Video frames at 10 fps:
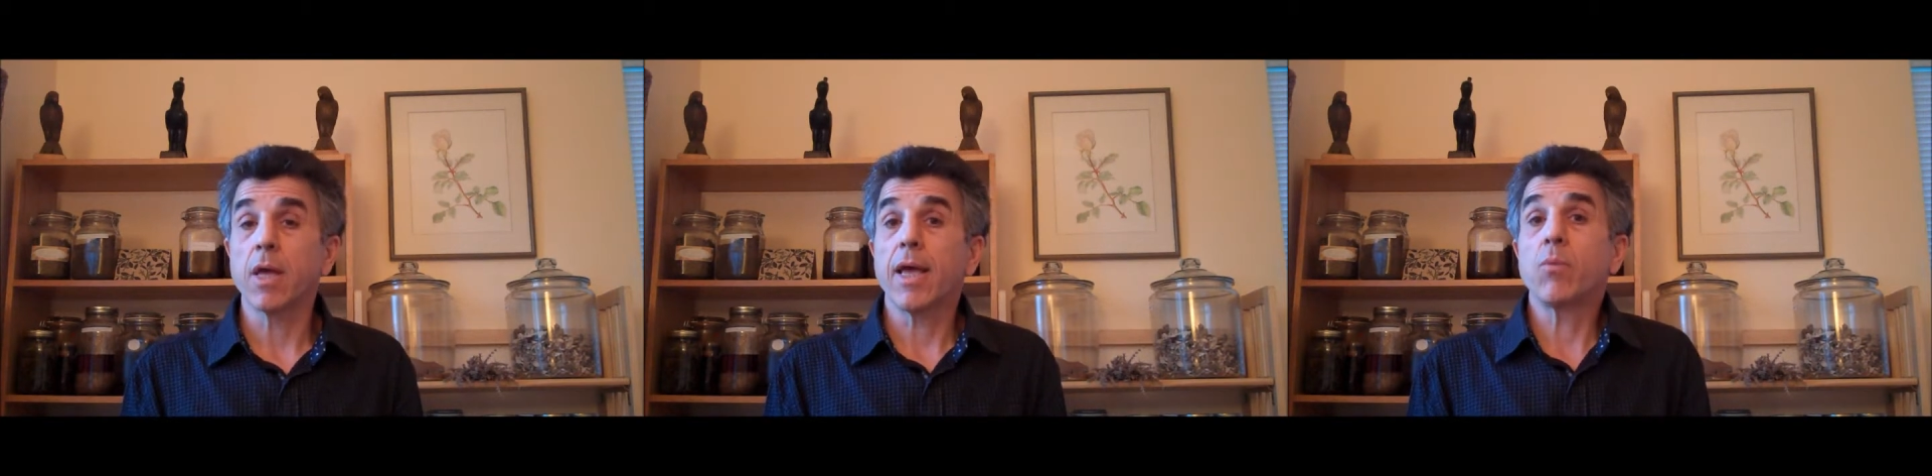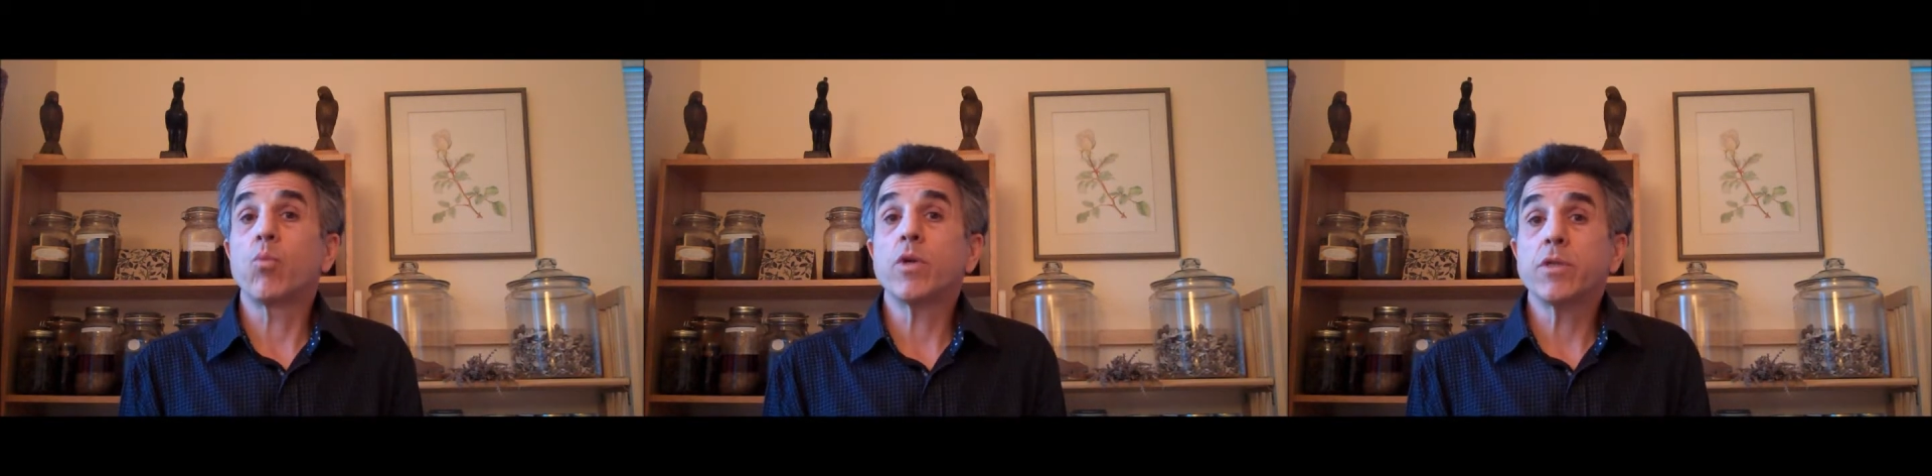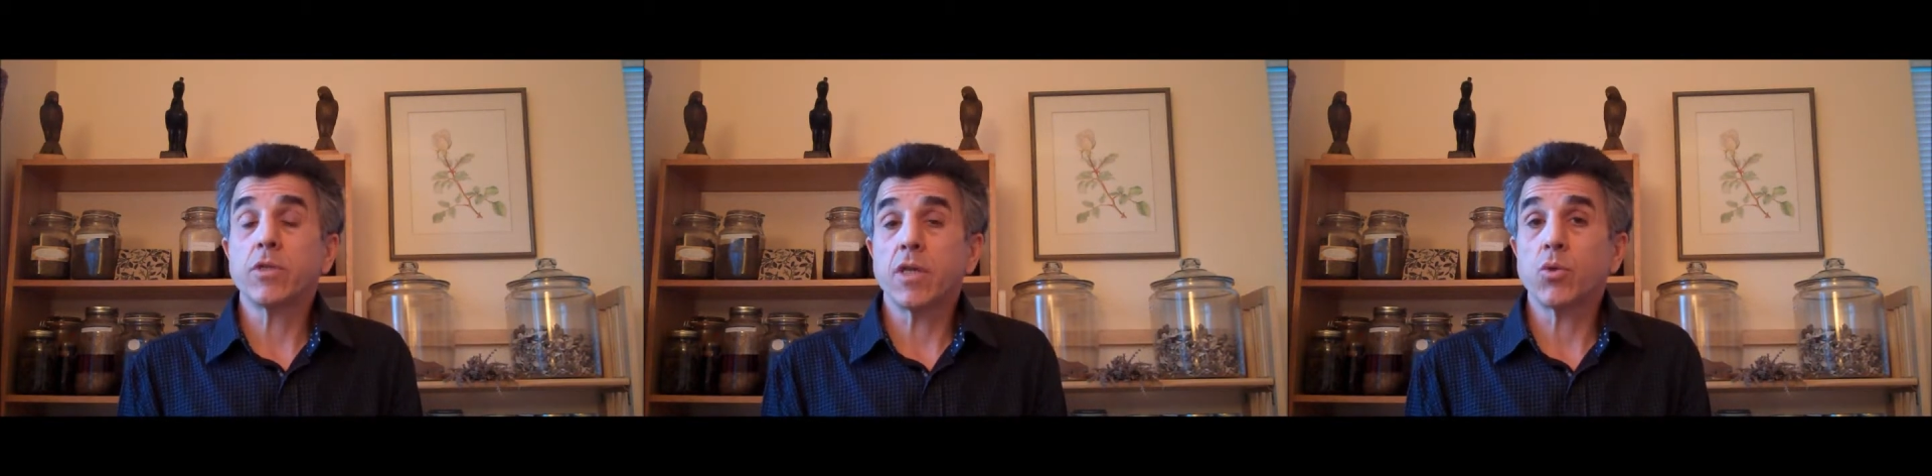And what
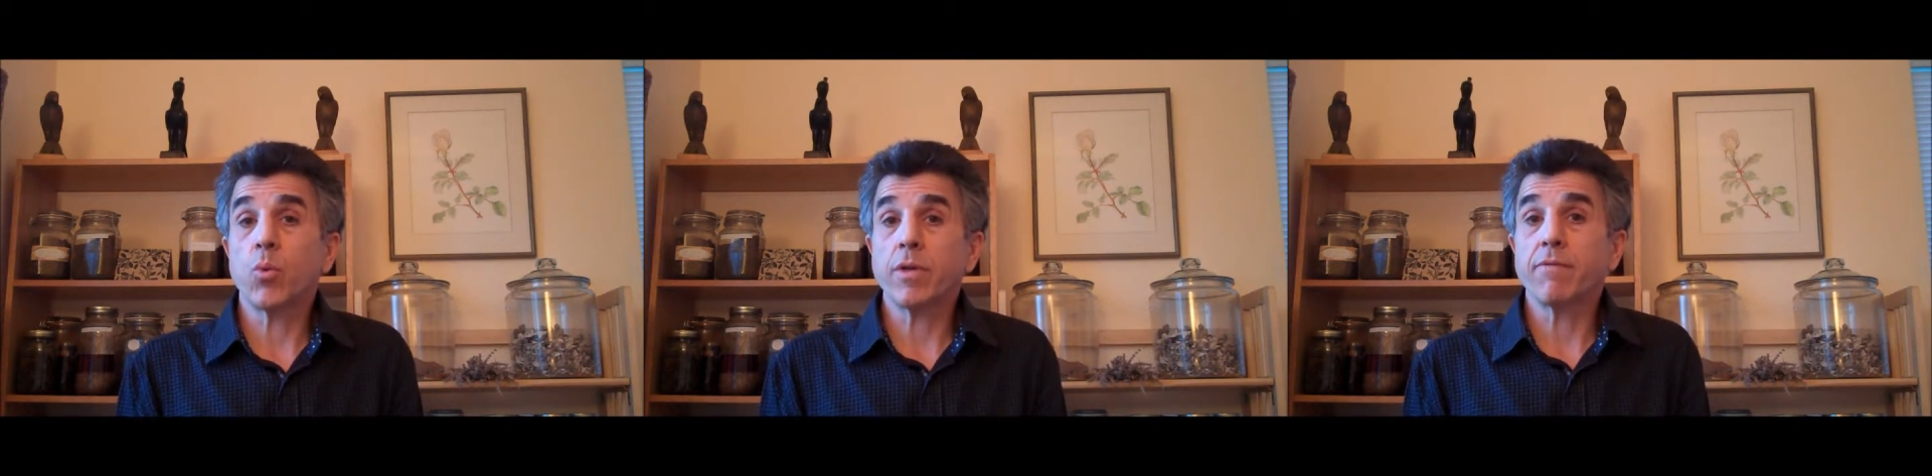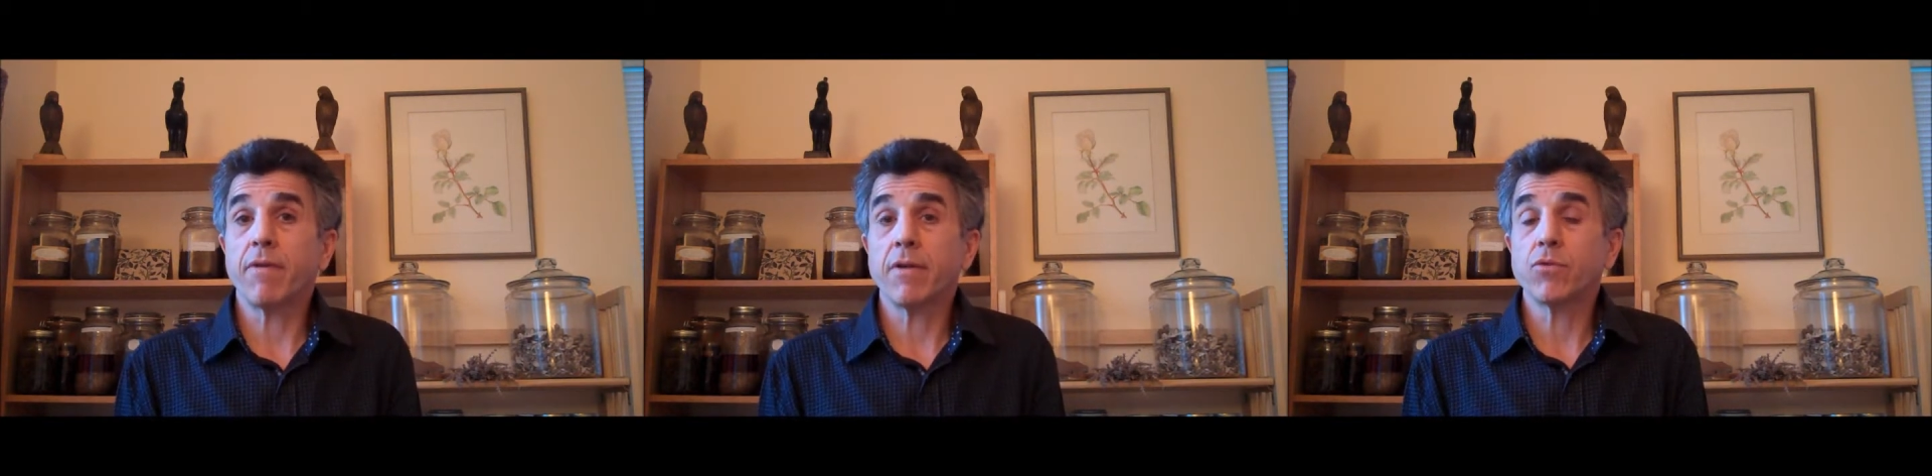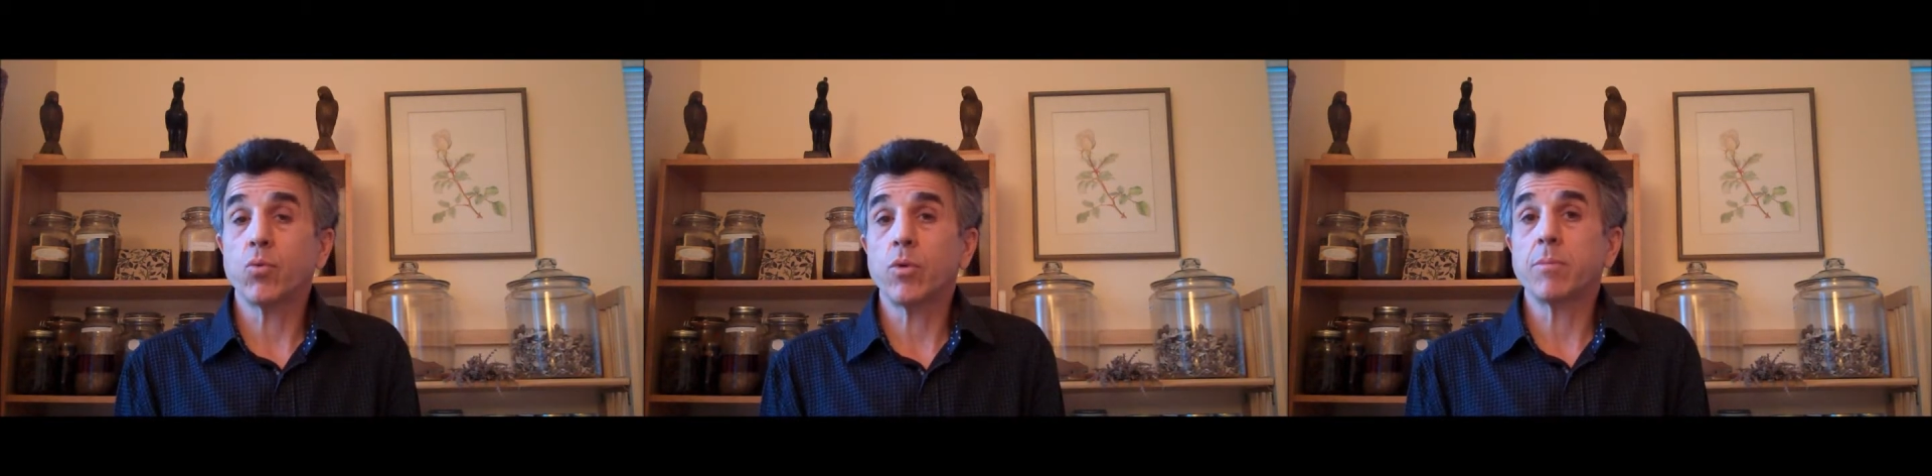does that
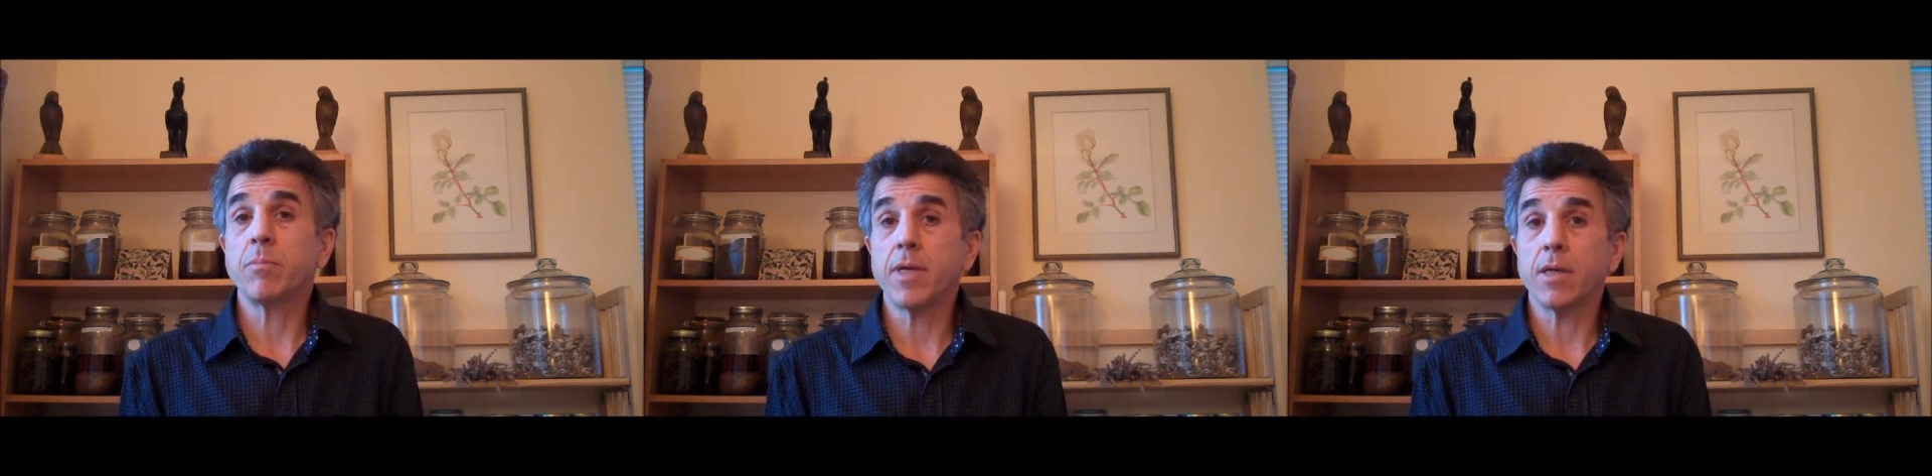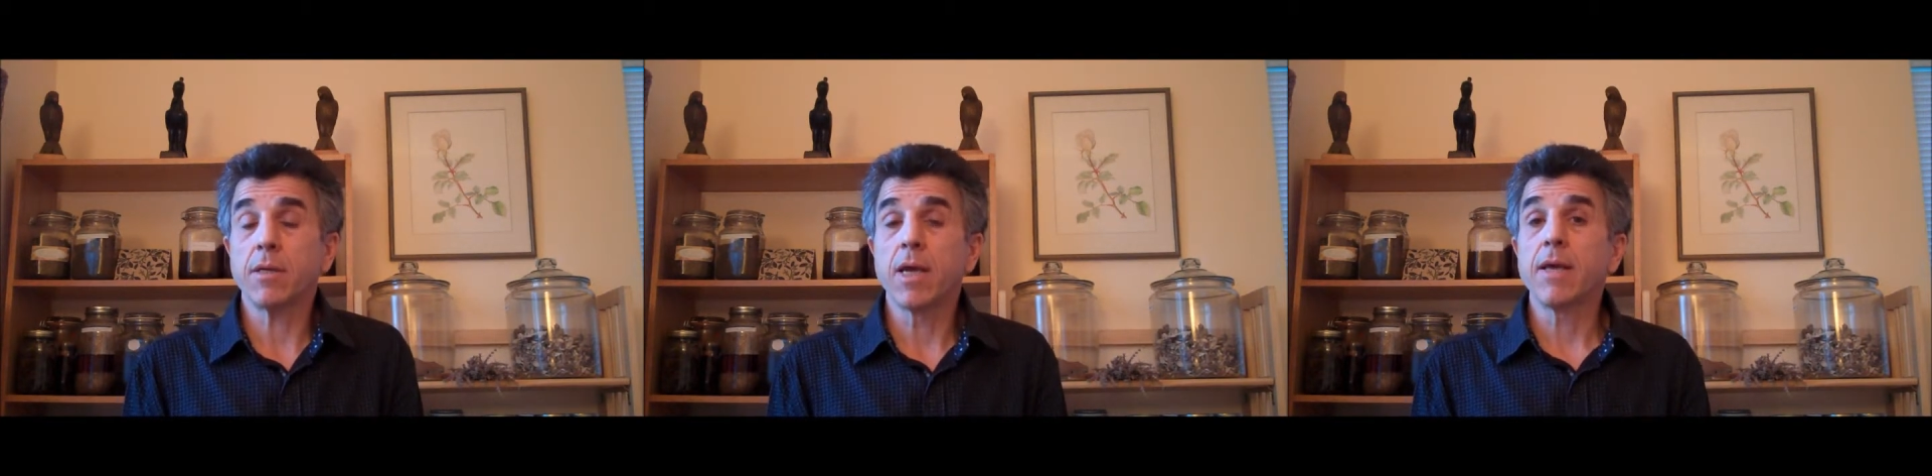25-to-1 mean?